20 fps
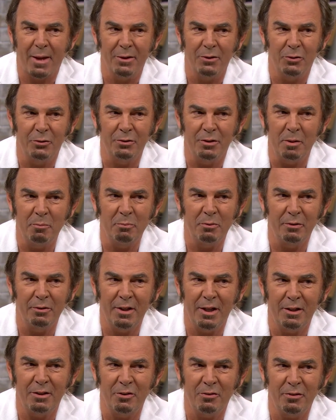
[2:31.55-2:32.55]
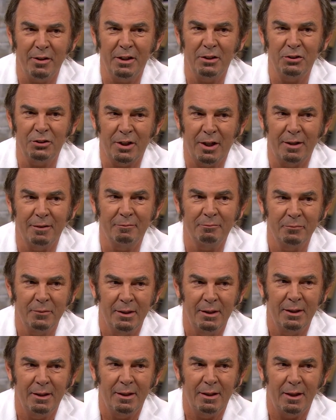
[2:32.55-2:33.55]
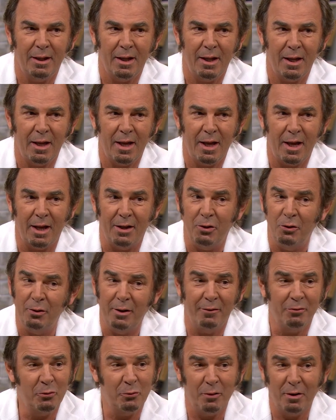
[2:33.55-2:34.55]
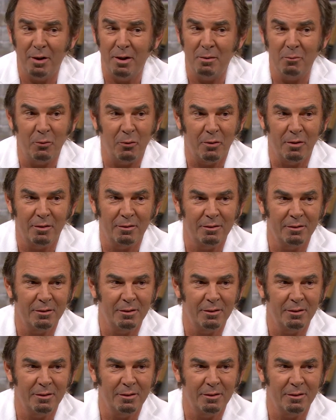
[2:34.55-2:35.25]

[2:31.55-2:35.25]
You're deeper than you think, John. And you don't have to run anymore.